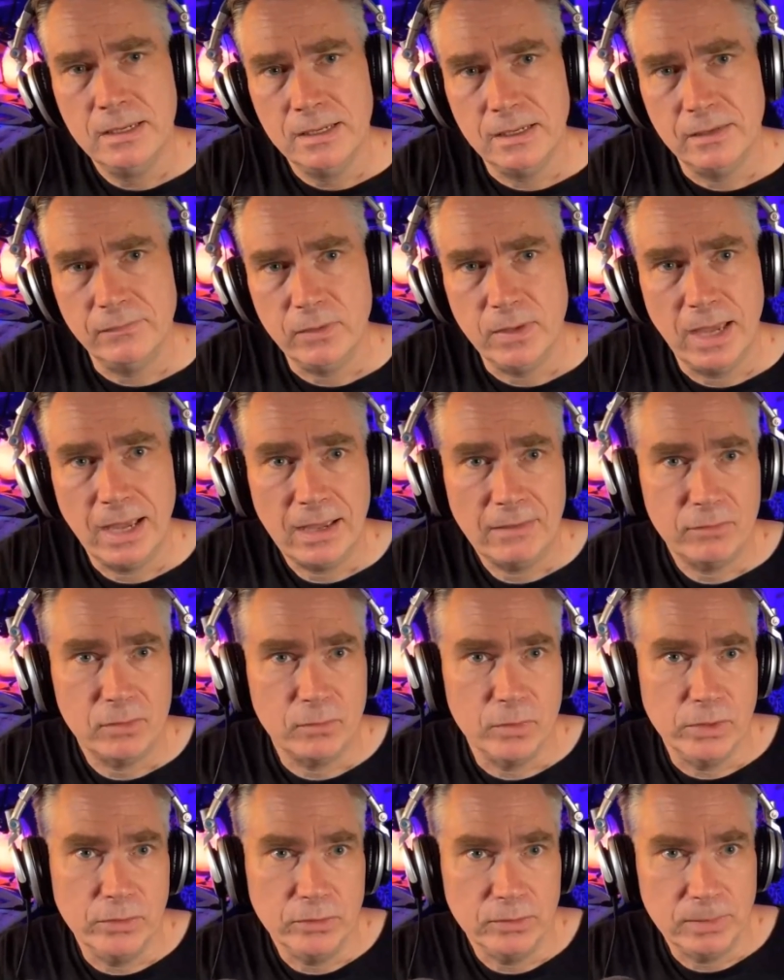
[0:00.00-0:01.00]
if you have a
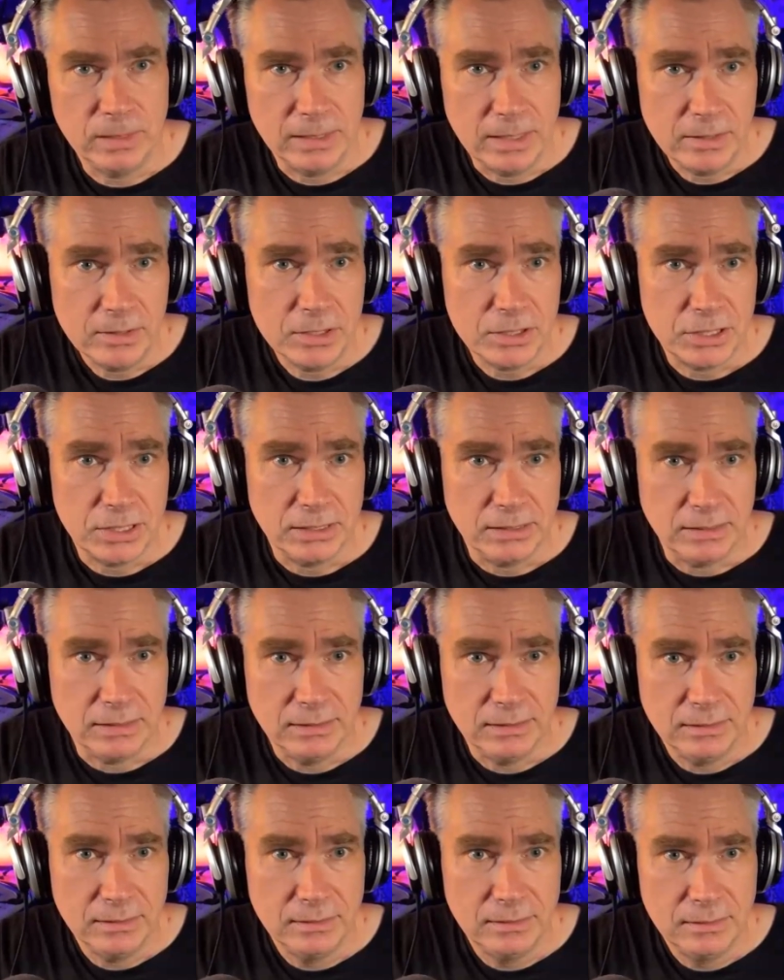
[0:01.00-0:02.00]
renewable energy
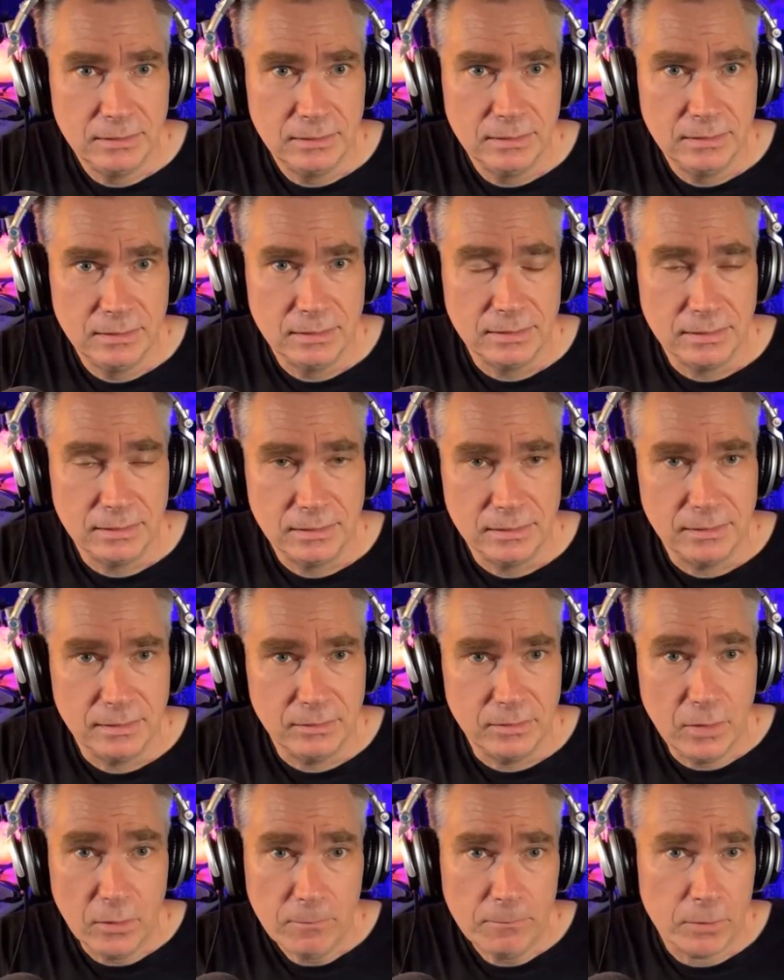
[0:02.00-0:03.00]

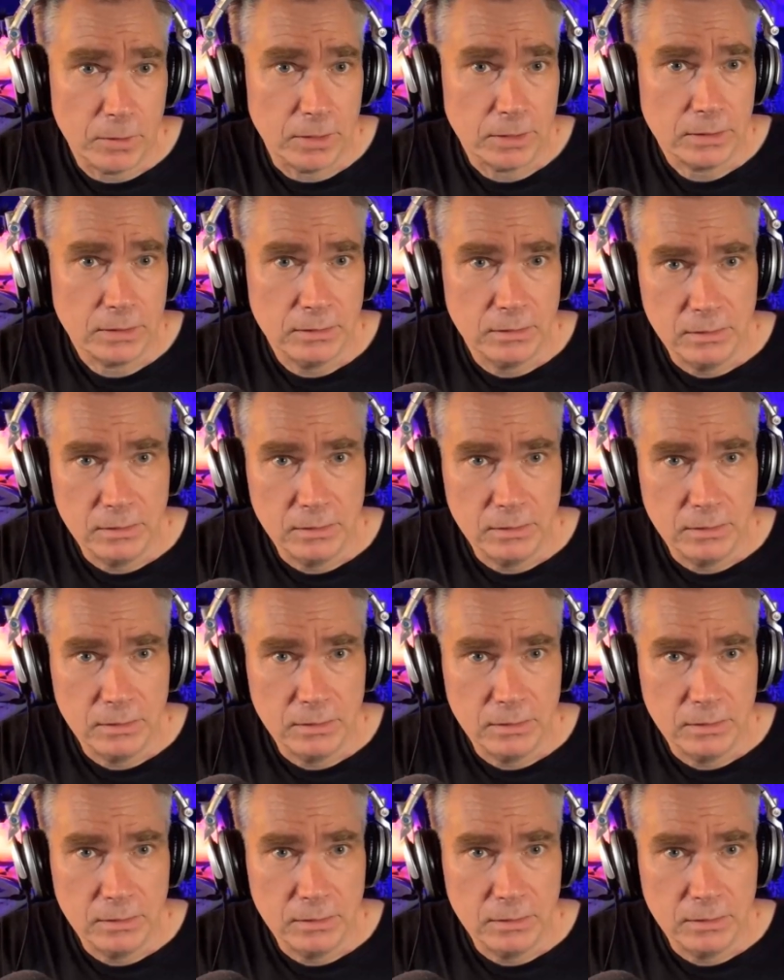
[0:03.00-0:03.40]
notebook